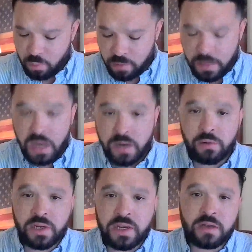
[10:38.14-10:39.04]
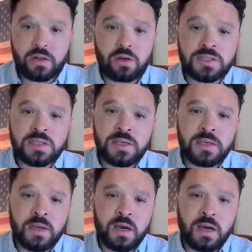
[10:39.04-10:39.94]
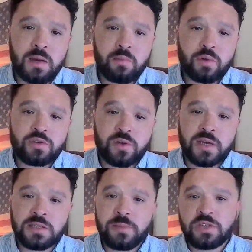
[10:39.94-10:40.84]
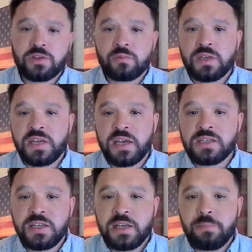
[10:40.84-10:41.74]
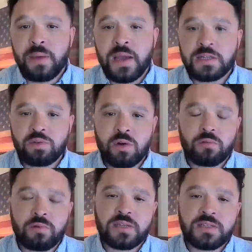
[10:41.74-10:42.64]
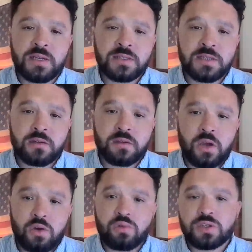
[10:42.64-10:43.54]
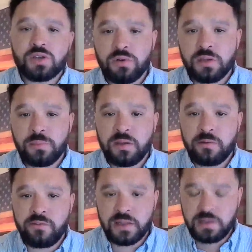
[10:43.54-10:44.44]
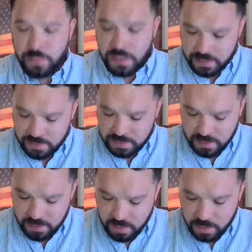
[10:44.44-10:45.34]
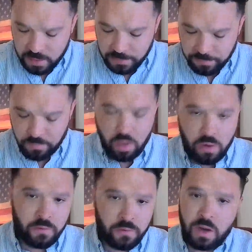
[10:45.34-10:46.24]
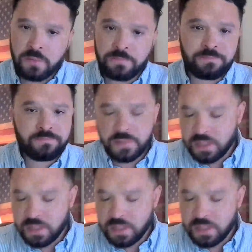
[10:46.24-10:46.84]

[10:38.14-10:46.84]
we're monitoring it closely. We're trying to make sure we gauge the impact to our residents and who's going to be affected by this. Overall,